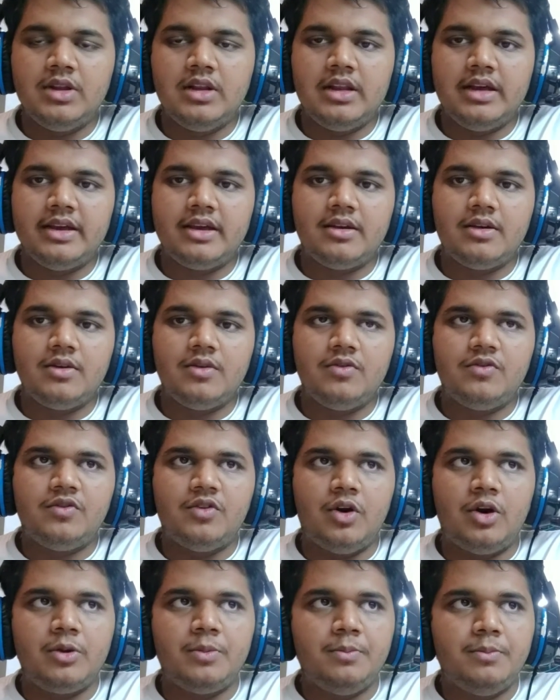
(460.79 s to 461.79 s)
like
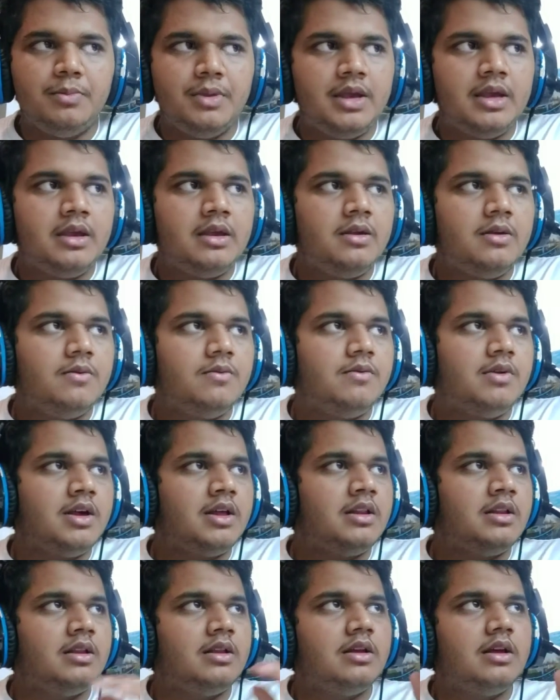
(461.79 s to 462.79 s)
for me
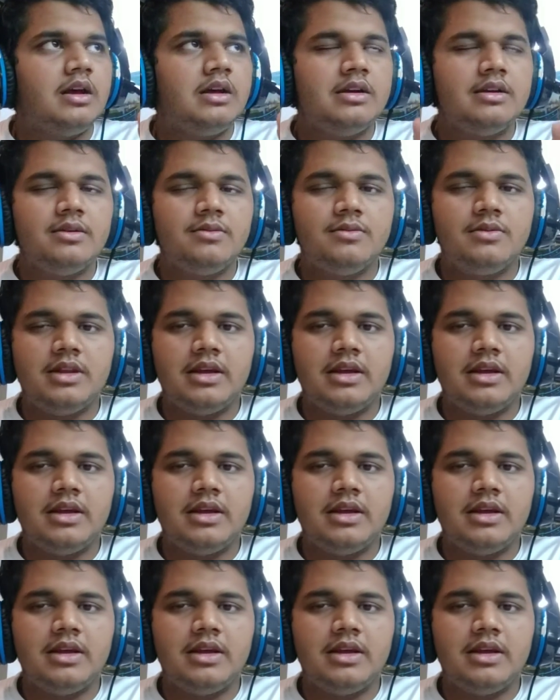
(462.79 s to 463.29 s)
when I